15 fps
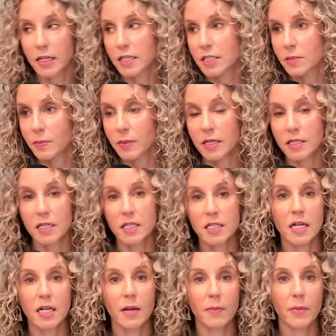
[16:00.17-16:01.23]
needs to be a
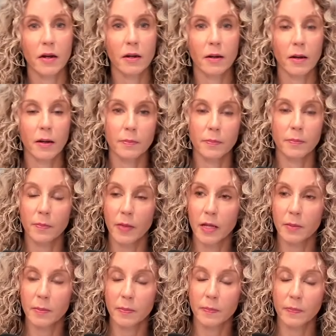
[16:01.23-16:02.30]
system and
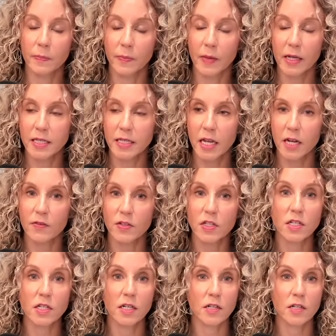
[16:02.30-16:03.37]
executive
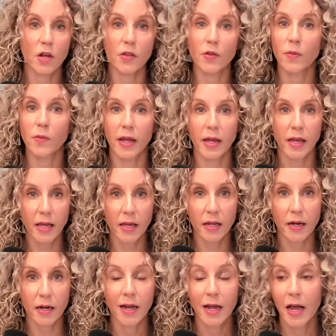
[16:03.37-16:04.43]
assistant is on the way
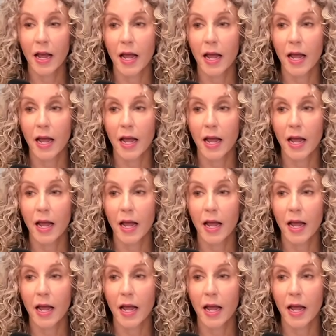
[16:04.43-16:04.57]
in,